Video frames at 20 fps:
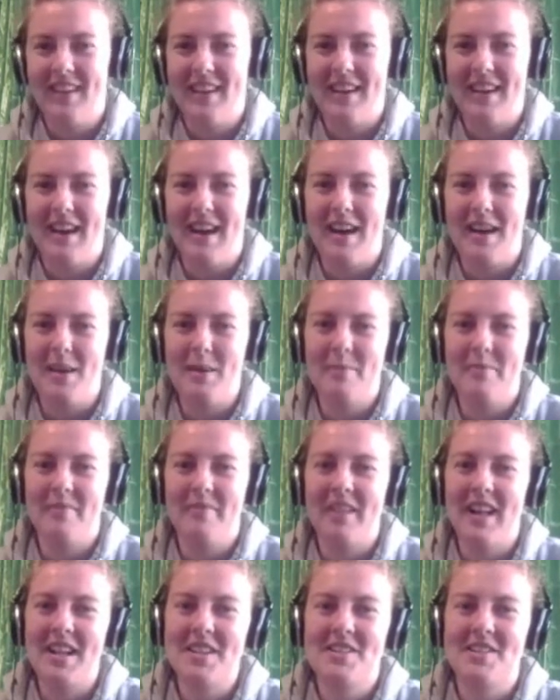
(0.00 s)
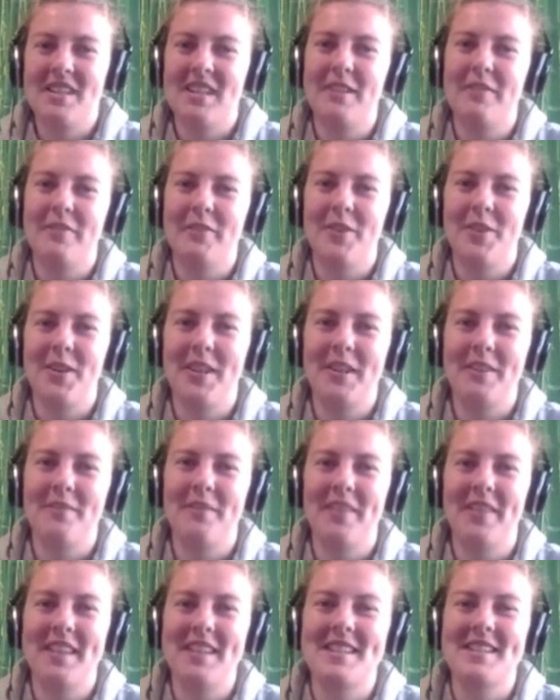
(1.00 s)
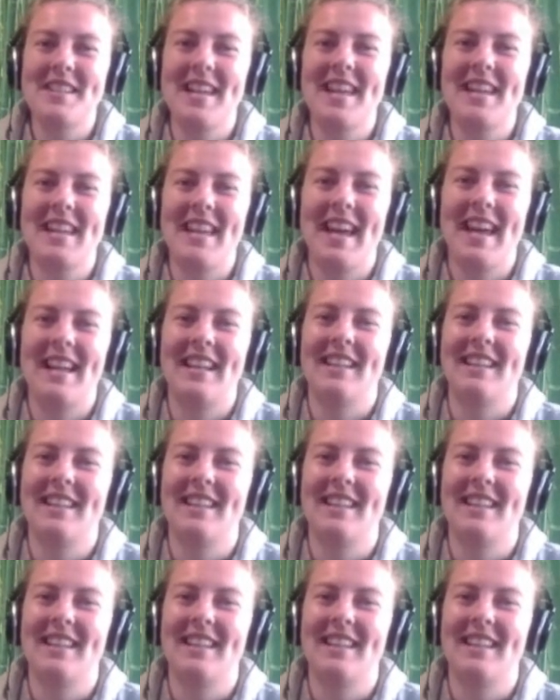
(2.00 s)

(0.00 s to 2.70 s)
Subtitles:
I'm actually falling for this again.